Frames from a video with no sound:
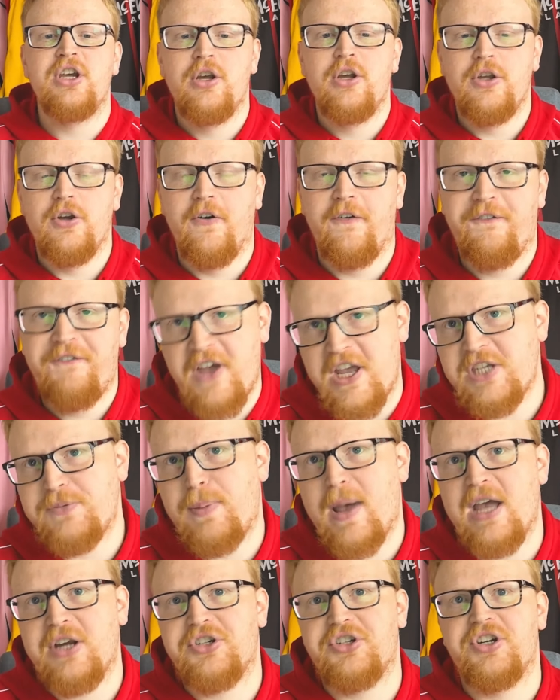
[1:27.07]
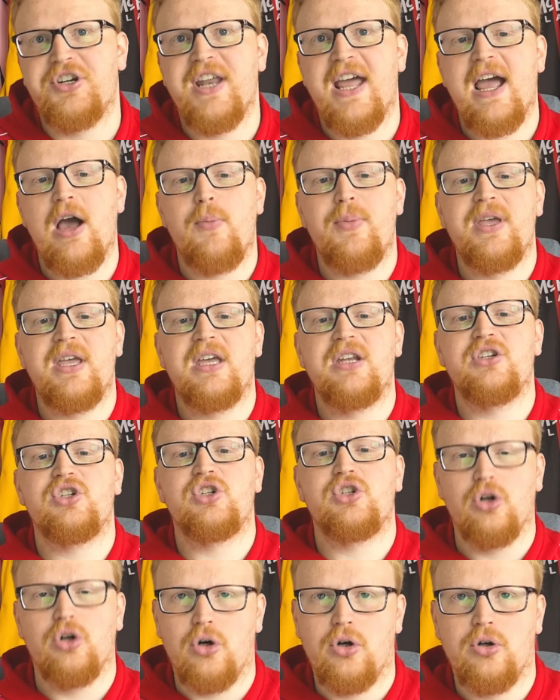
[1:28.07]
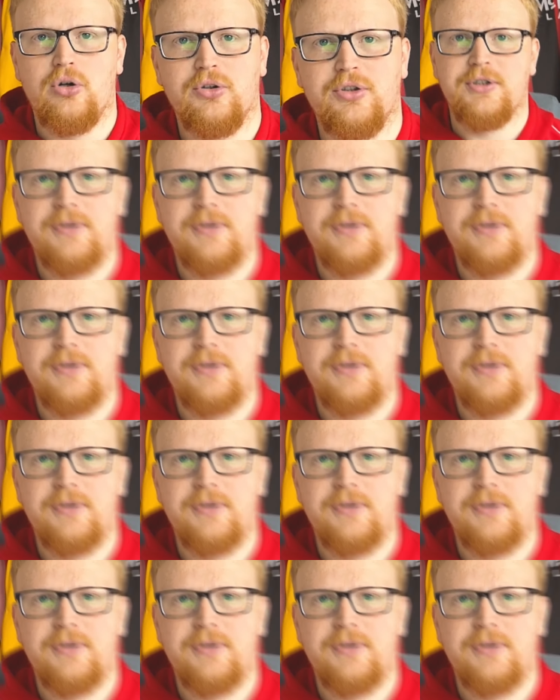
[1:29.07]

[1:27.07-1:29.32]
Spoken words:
your Facepack should now be installed.